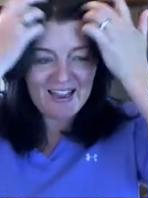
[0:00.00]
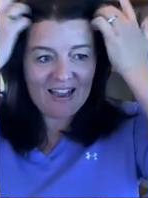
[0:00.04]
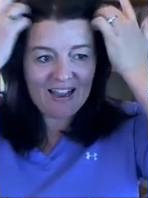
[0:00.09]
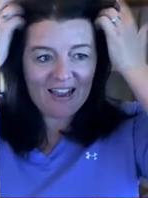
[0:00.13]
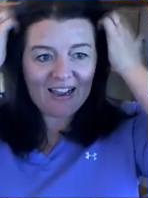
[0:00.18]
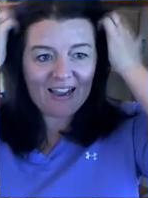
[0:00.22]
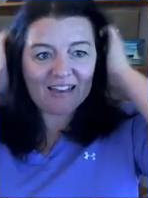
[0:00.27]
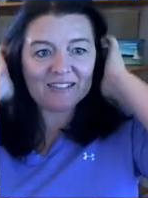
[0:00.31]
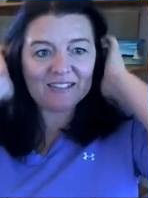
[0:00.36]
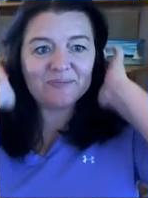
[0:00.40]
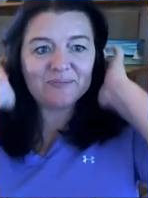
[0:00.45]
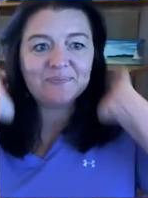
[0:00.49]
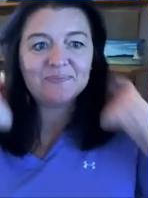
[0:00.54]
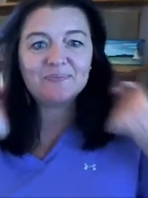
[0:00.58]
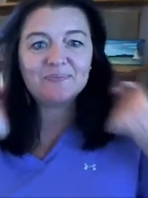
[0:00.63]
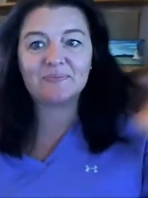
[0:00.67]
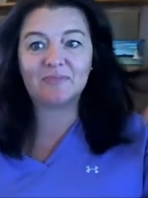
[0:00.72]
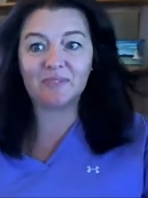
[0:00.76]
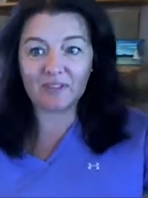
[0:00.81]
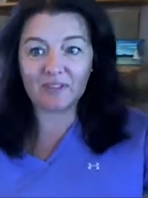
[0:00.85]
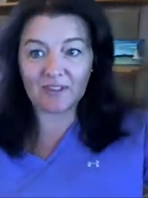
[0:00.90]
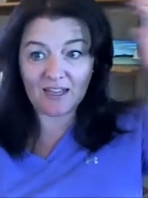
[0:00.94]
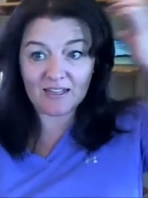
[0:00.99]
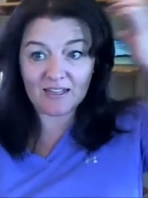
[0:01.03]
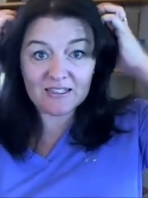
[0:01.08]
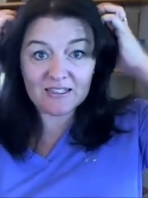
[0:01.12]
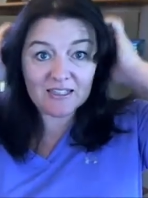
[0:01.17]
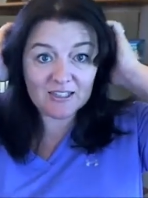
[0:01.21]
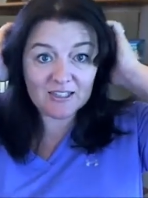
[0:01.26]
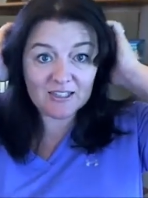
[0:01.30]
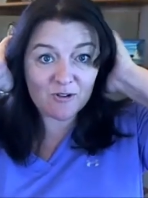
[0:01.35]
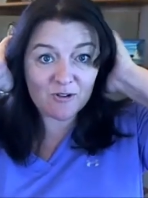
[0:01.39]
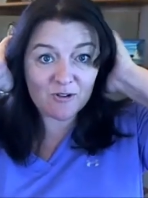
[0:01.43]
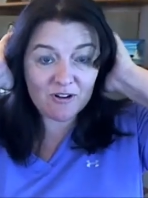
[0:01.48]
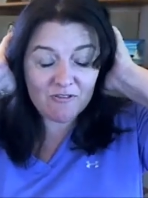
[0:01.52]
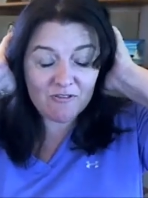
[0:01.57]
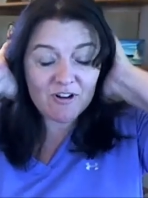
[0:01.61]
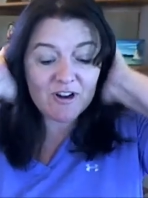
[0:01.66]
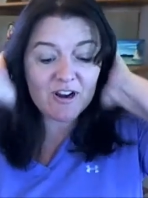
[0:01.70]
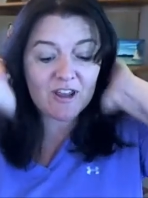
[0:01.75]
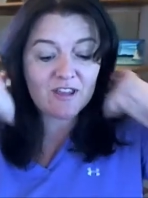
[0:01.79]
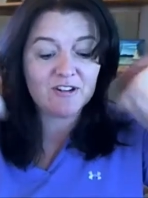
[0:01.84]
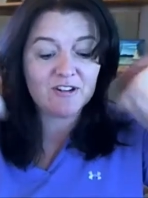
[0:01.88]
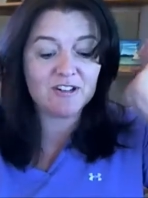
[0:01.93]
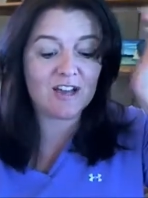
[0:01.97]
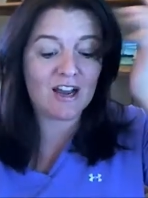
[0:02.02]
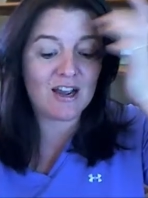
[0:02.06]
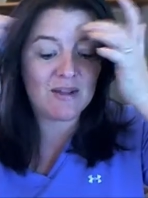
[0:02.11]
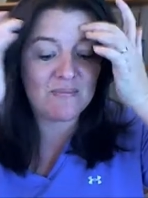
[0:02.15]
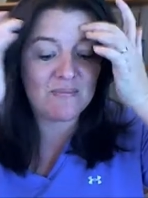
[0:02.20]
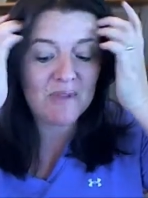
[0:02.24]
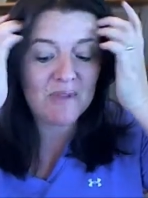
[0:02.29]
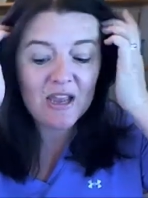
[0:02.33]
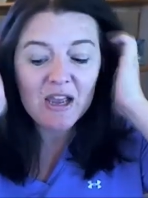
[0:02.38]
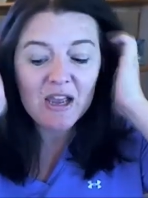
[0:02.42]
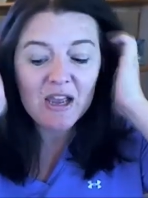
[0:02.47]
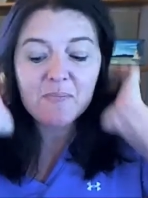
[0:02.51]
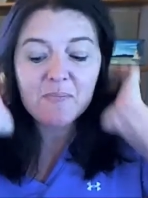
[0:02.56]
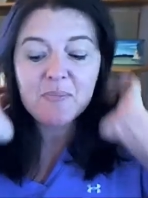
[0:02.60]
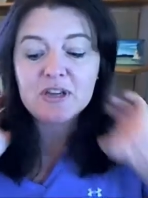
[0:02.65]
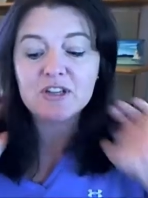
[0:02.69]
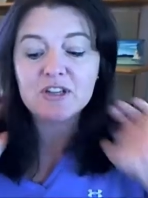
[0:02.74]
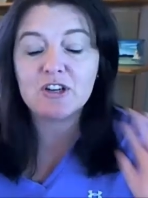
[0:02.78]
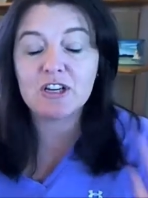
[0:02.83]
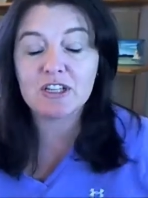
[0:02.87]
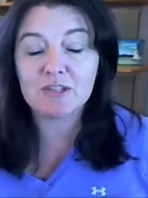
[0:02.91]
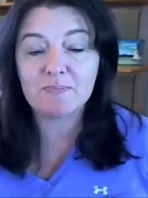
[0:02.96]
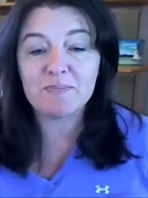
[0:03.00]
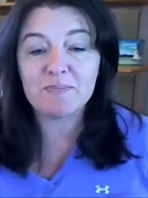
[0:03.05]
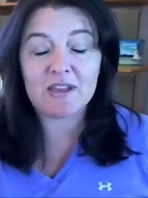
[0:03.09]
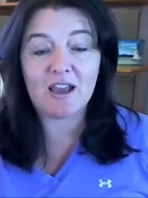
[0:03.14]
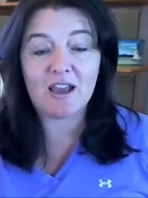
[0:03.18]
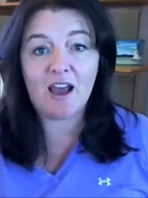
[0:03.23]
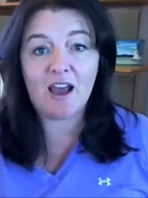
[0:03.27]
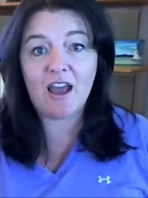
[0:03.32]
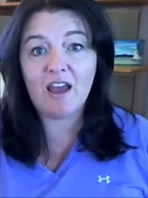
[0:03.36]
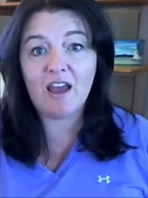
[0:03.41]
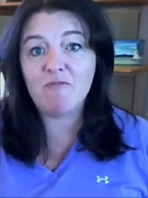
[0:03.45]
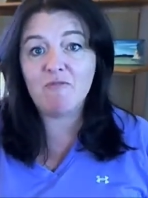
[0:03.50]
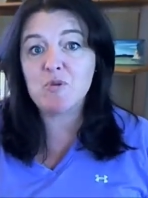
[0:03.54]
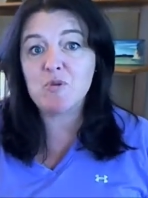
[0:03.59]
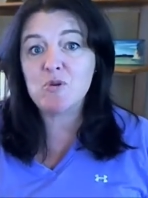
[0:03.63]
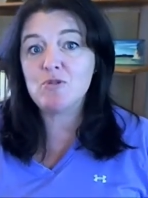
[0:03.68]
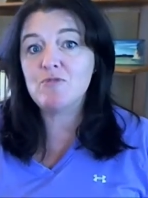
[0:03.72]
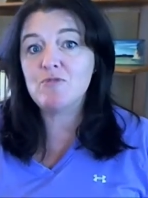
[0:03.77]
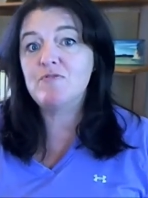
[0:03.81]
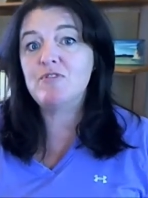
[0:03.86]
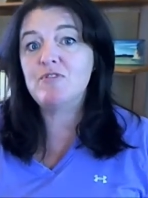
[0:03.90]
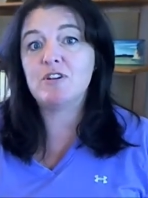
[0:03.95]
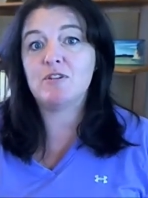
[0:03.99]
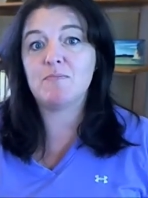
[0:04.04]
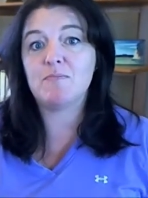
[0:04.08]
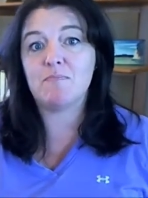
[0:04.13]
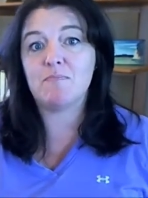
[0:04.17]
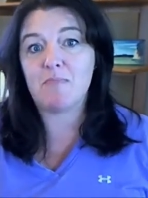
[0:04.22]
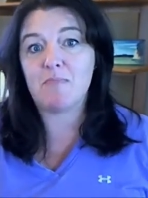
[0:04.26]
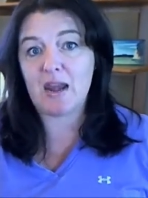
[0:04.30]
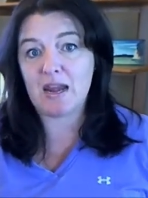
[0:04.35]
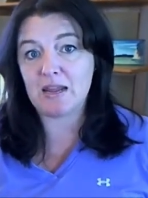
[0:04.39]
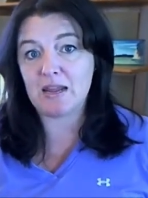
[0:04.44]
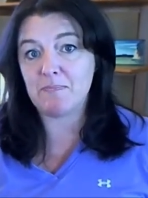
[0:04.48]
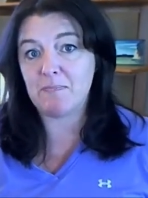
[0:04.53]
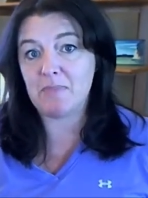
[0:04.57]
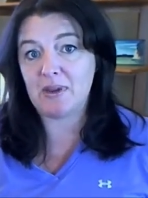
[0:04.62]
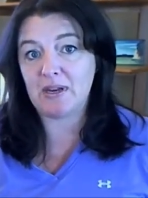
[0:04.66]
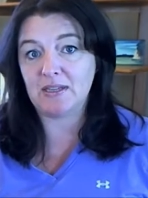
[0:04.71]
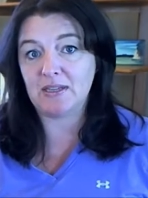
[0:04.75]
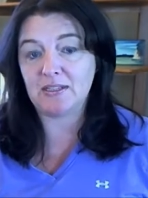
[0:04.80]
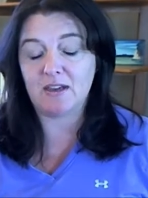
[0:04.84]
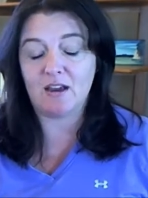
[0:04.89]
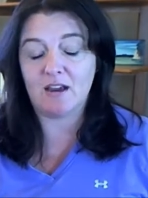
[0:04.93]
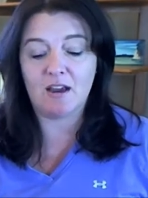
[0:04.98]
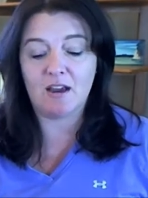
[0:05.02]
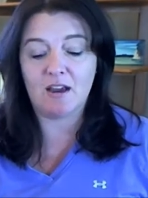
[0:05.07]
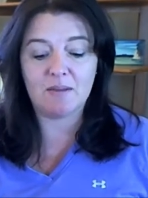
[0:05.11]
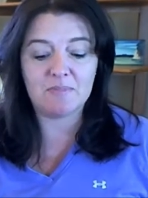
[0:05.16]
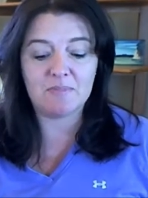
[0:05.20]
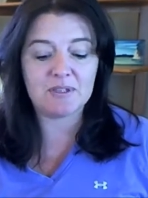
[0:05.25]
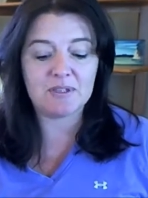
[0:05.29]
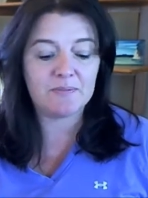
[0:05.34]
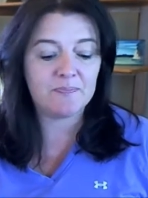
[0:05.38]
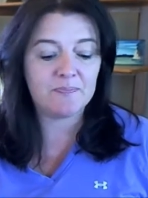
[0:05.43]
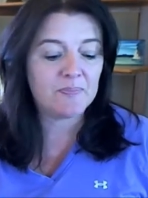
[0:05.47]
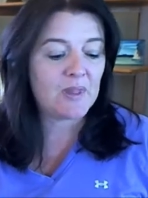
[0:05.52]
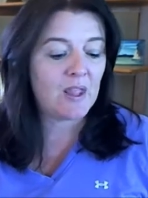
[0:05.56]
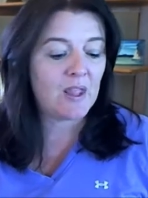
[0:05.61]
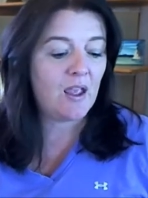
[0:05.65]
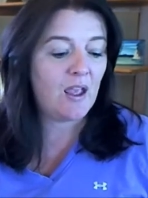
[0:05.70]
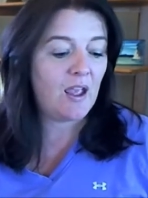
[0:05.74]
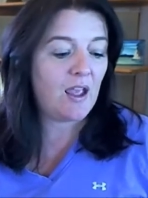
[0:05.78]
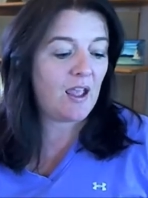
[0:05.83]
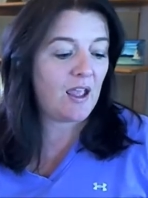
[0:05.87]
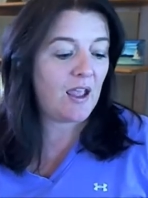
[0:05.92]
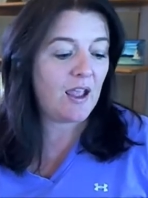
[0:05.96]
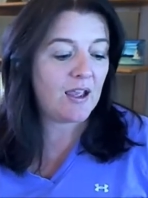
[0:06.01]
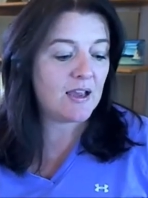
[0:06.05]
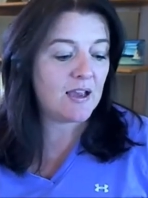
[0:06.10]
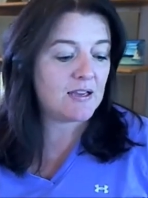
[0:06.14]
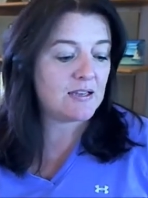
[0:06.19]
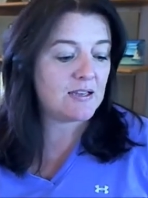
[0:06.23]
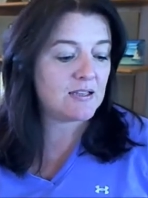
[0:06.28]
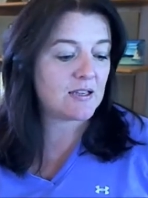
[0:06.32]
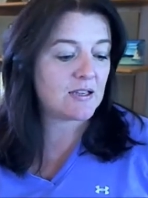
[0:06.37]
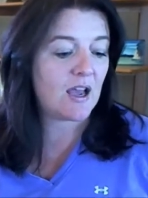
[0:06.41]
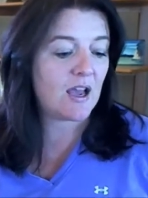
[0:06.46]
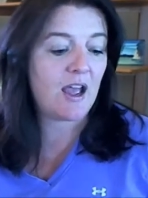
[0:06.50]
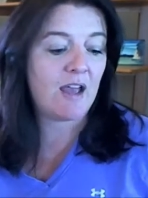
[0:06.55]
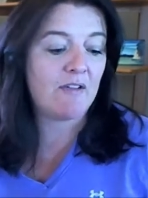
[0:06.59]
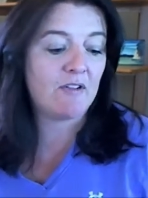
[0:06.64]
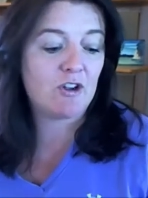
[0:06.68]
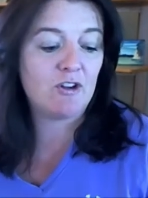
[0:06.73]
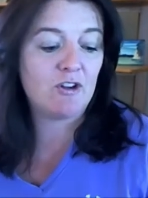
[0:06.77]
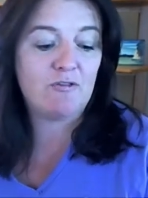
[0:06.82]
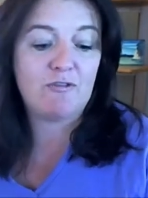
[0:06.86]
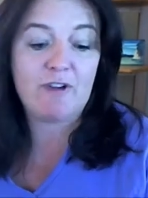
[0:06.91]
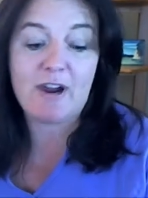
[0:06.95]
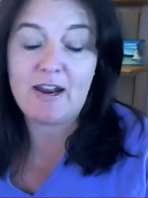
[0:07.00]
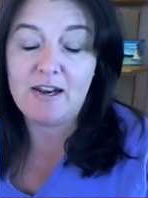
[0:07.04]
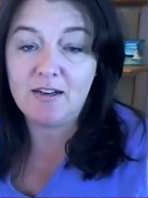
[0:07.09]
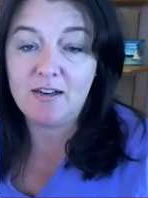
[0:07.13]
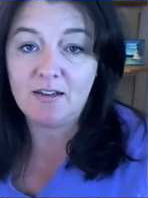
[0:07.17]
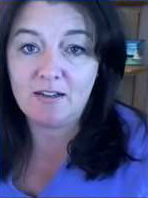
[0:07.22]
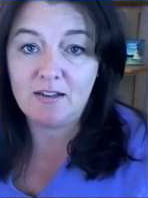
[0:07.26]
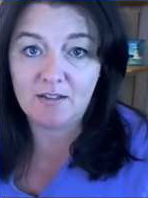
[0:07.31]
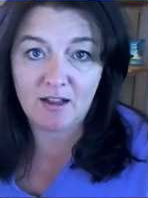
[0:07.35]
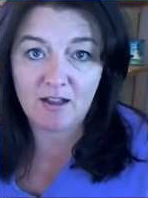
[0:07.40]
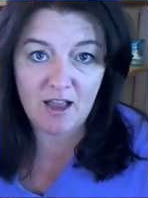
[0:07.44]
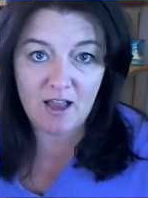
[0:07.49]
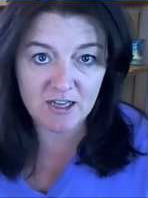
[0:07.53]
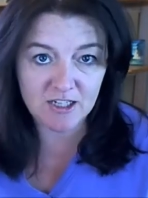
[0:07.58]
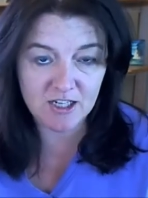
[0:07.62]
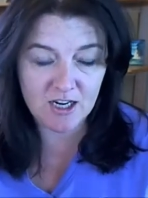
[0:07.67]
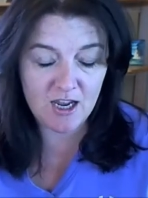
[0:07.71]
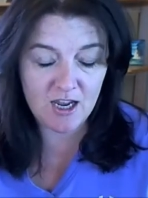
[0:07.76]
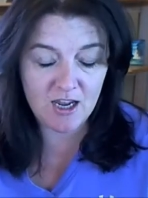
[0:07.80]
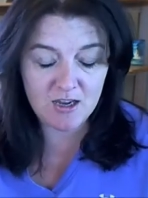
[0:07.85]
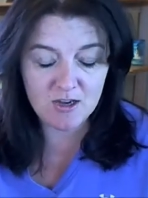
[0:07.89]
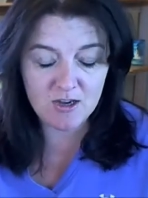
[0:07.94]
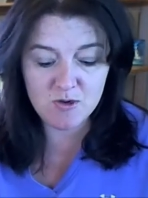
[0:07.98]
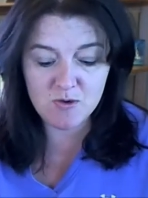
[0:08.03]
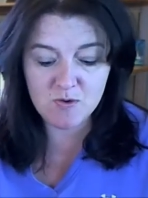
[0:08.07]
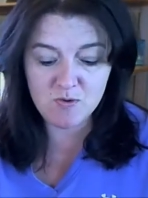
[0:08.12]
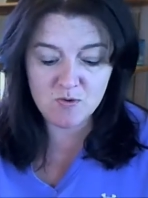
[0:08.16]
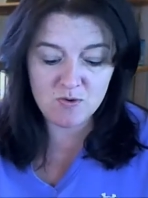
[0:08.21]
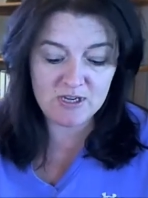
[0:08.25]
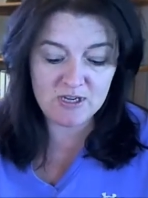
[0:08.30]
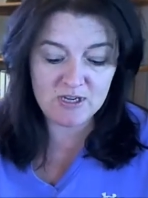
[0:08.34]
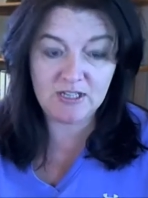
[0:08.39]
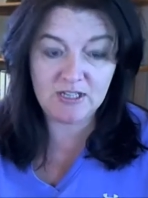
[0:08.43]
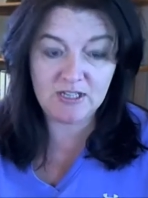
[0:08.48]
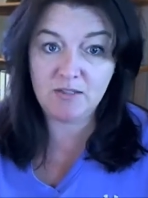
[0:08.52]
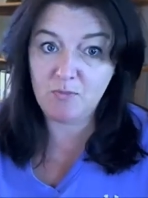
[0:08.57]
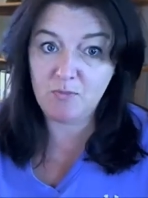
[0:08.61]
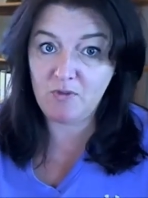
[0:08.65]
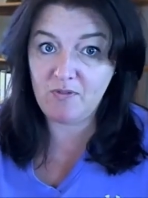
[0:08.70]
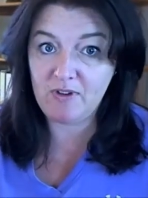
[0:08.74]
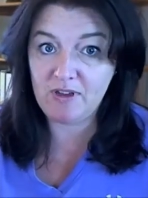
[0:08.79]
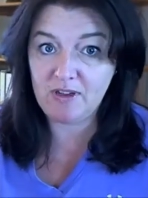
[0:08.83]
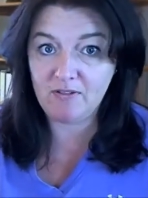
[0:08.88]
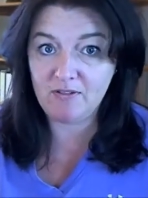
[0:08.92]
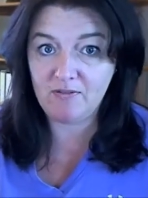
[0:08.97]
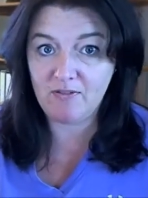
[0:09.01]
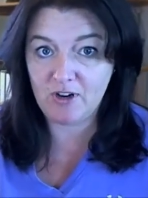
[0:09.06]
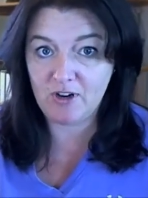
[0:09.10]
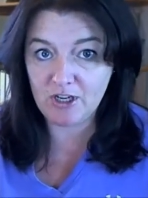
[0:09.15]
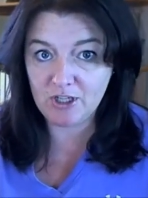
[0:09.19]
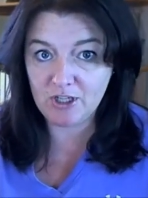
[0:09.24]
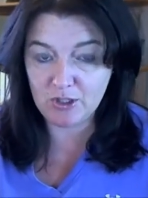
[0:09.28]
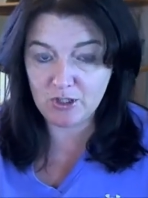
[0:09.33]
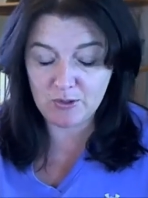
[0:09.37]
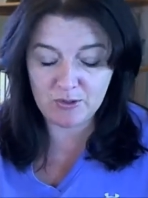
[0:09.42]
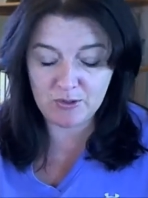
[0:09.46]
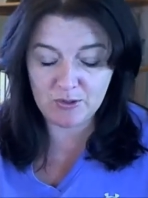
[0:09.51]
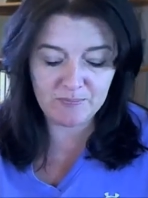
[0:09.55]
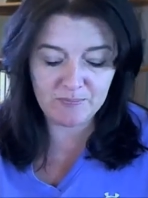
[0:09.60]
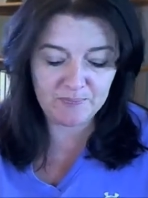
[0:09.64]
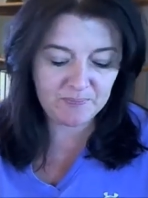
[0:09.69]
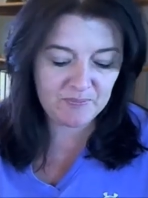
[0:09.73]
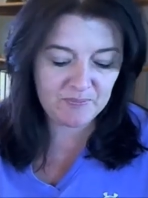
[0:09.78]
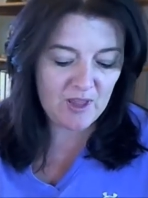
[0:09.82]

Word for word: Um, that's a story for another time. But trust me, I have moved many, many times. And I have a good friend, Alatia, who is moving very soon.